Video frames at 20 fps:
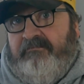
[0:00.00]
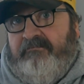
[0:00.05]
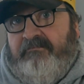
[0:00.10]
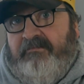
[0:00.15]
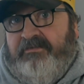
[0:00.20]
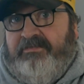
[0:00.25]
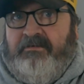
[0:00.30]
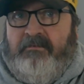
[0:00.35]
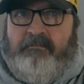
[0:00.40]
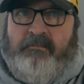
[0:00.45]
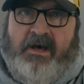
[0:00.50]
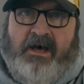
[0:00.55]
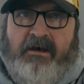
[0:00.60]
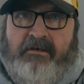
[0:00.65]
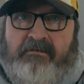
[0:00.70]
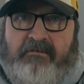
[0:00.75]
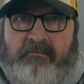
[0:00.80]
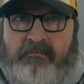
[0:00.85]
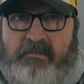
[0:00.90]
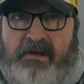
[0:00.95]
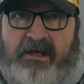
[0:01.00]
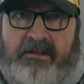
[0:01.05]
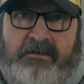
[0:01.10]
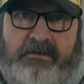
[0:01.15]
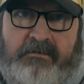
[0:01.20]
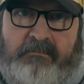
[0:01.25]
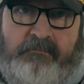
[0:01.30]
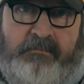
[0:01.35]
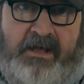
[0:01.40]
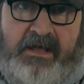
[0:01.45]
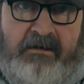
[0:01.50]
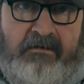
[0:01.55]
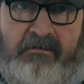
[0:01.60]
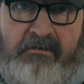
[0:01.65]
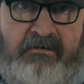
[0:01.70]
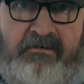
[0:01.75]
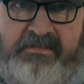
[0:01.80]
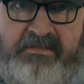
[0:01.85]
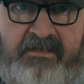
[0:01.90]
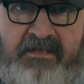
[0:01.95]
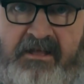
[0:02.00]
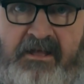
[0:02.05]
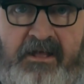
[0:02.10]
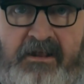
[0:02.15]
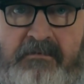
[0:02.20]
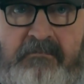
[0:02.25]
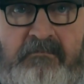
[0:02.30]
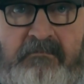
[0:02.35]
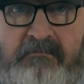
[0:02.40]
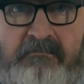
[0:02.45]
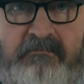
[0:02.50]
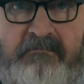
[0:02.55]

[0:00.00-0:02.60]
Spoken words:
with a modern Metal Earth kit.